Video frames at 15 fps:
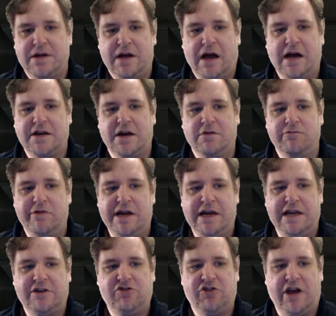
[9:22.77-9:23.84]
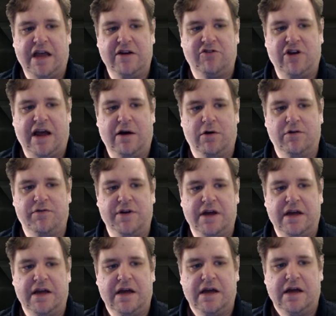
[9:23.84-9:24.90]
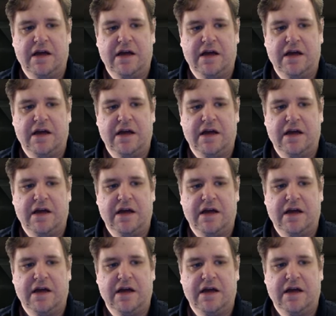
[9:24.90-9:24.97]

I don't really change out of it.